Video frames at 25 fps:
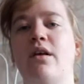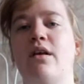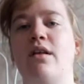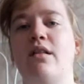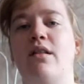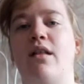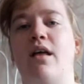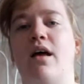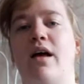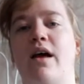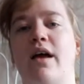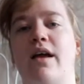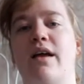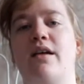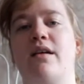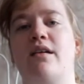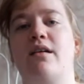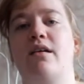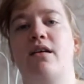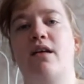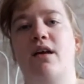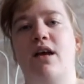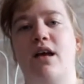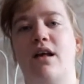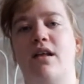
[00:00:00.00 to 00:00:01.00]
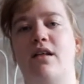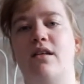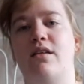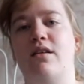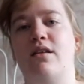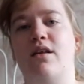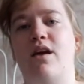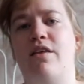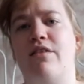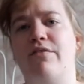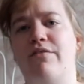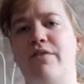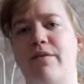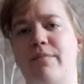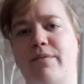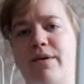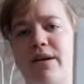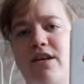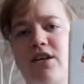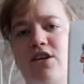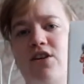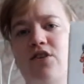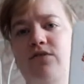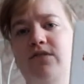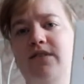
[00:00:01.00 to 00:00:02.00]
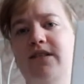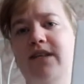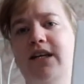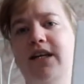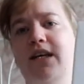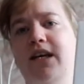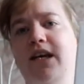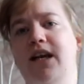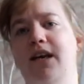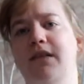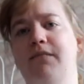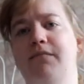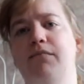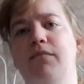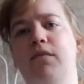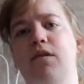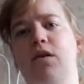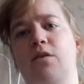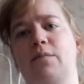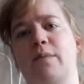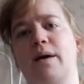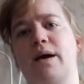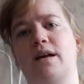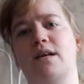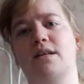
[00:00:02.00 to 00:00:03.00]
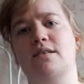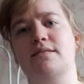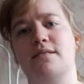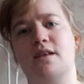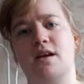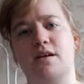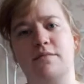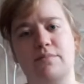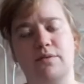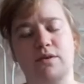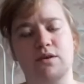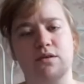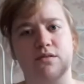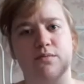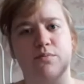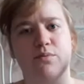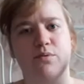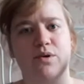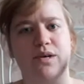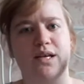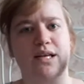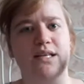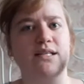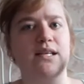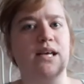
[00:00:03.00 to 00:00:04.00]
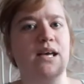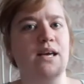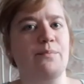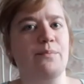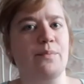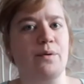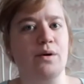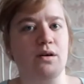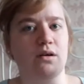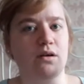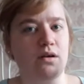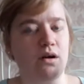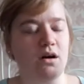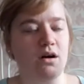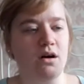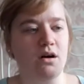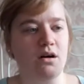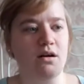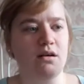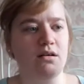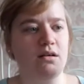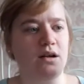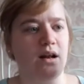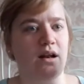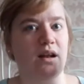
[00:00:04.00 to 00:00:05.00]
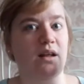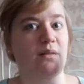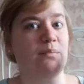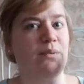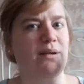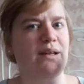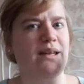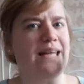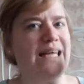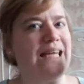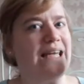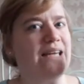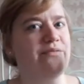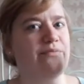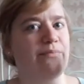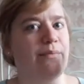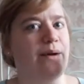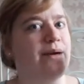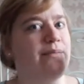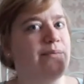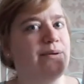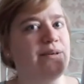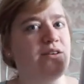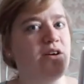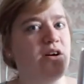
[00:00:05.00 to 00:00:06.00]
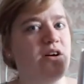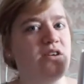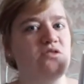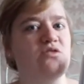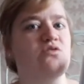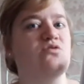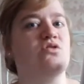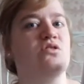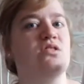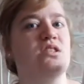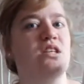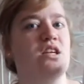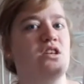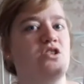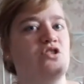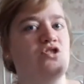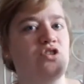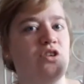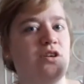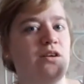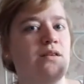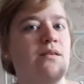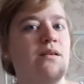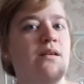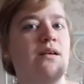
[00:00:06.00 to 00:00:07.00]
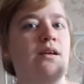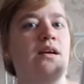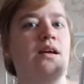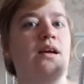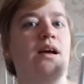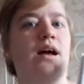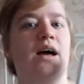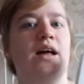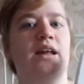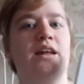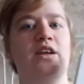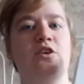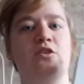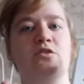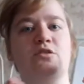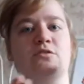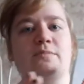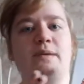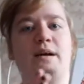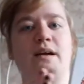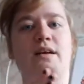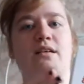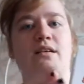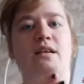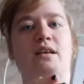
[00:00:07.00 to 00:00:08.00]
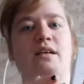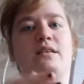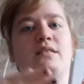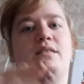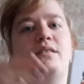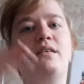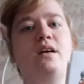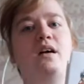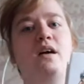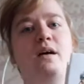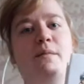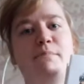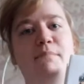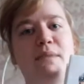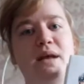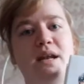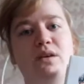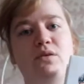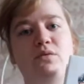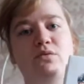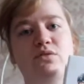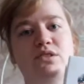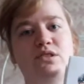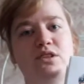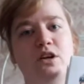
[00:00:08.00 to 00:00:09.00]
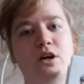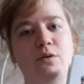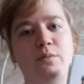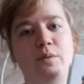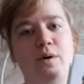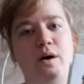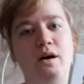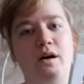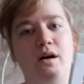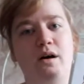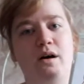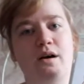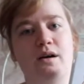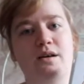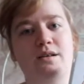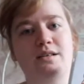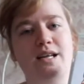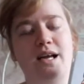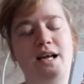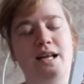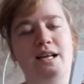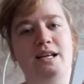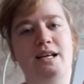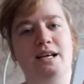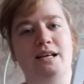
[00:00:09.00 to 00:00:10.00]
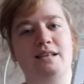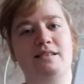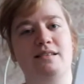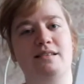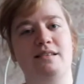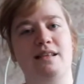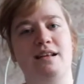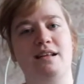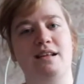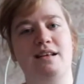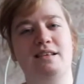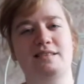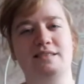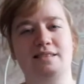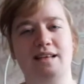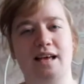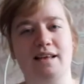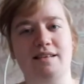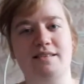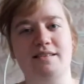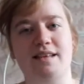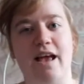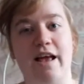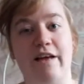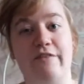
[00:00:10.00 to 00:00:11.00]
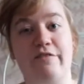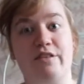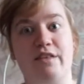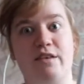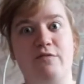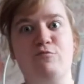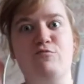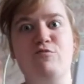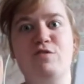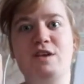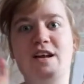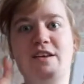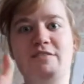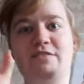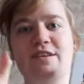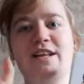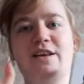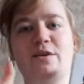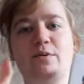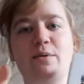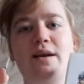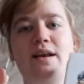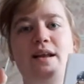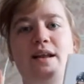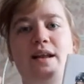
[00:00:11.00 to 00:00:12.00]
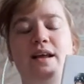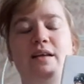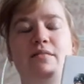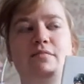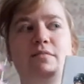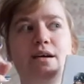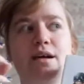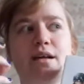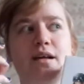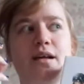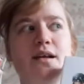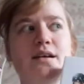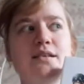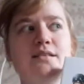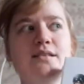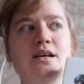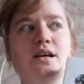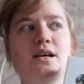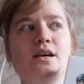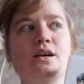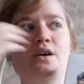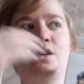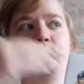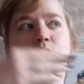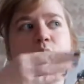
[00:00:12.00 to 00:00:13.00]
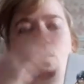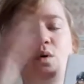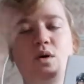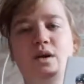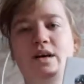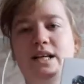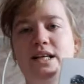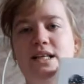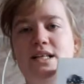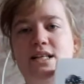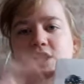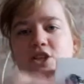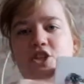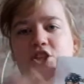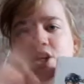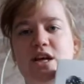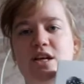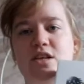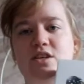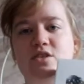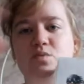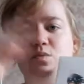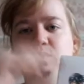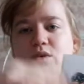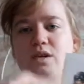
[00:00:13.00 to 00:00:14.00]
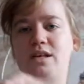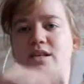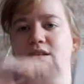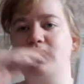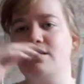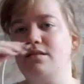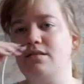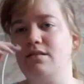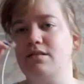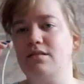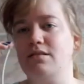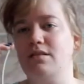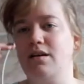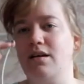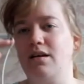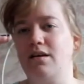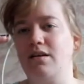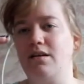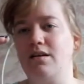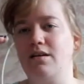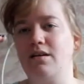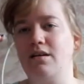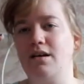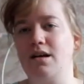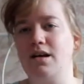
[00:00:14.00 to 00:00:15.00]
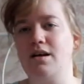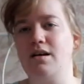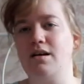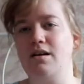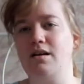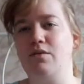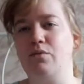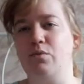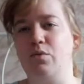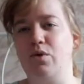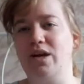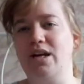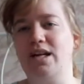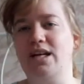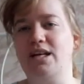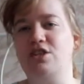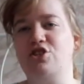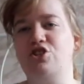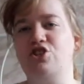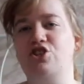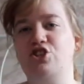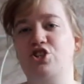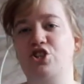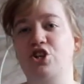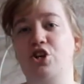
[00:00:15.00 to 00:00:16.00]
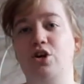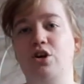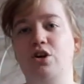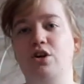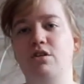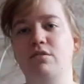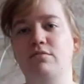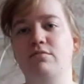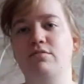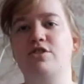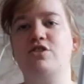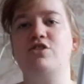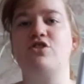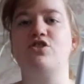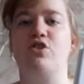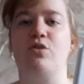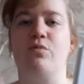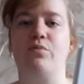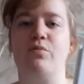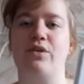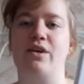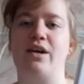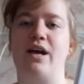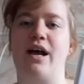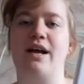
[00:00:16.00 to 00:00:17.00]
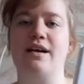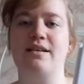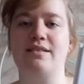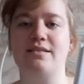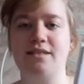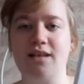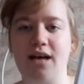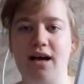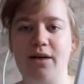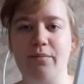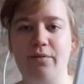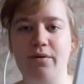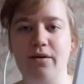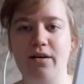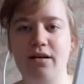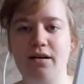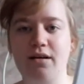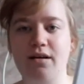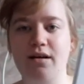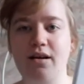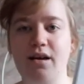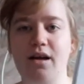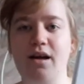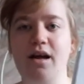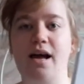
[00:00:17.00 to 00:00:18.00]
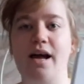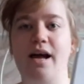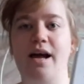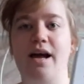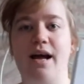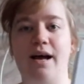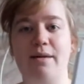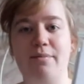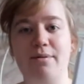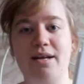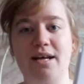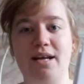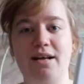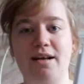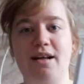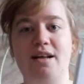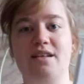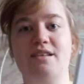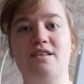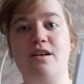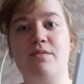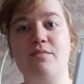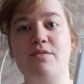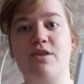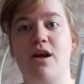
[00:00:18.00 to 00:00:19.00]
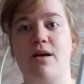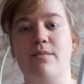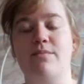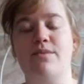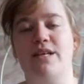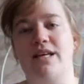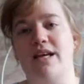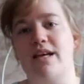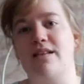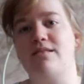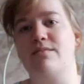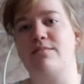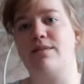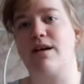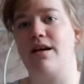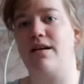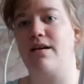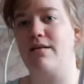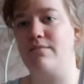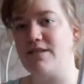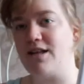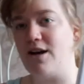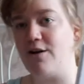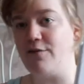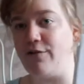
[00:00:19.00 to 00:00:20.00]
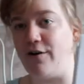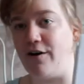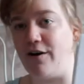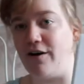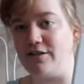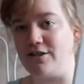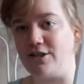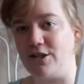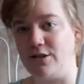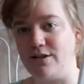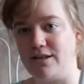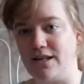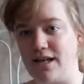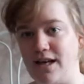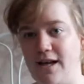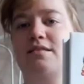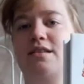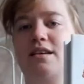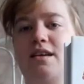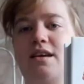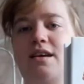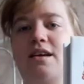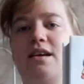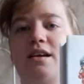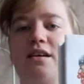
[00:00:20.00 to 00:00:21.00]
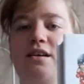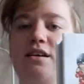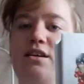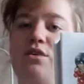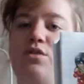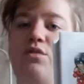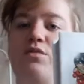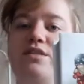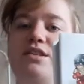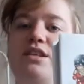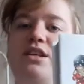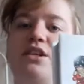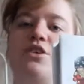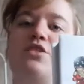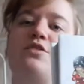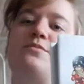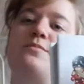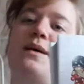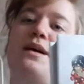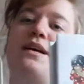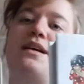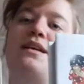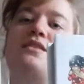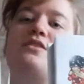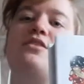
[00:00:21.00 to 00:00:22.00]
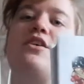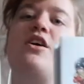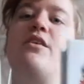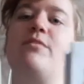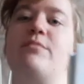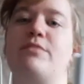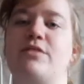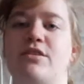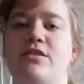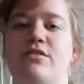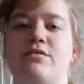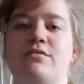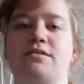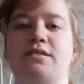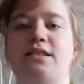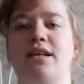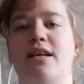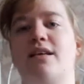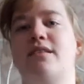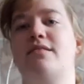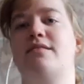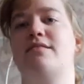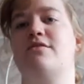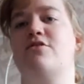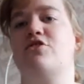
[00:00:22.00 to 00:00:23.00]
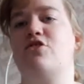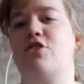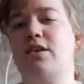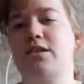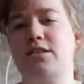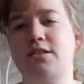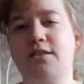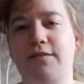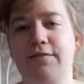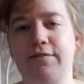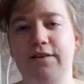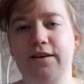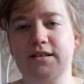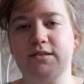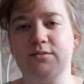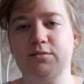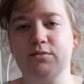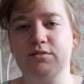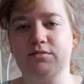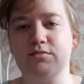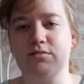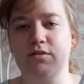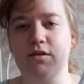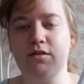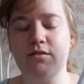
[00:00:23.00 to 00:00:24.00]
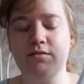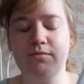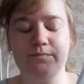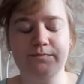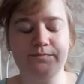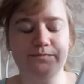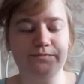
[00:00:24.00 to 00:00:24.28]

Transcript: like at the very beginning, you see him go back in time because a boy gets hit by a car and I believe maybe dies or just injured, and he goes back like a minute or so behind, and he has to then assess everything really, really quickly and realise what needs to change, what he needs to do to stop the accident happening. And sometimes he ends up getting himself hurt doing it. He obviously goes back in time to those things and tries to fix what's wrong.